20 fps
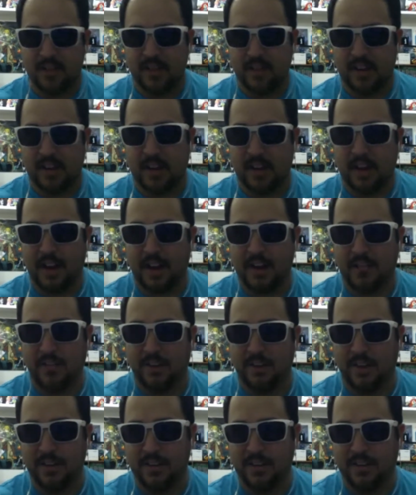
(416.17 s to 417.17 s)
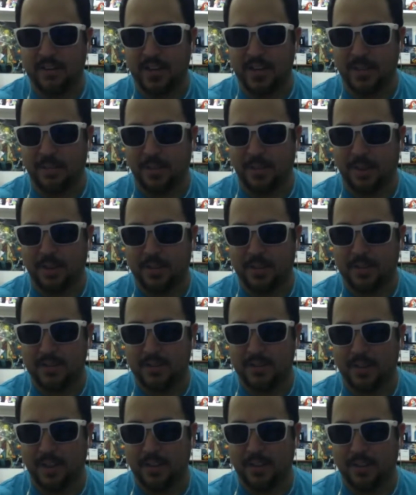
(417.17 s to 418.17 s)
I never had the chat box. I
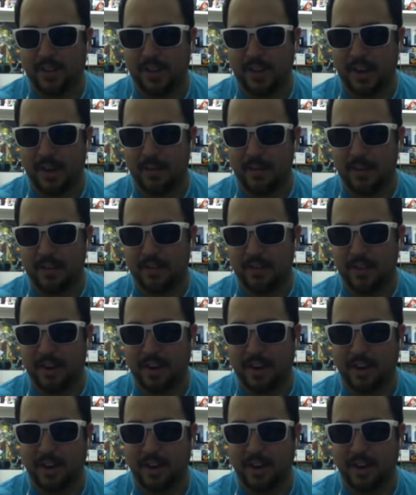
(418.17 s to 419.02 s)
have a comment tracker, but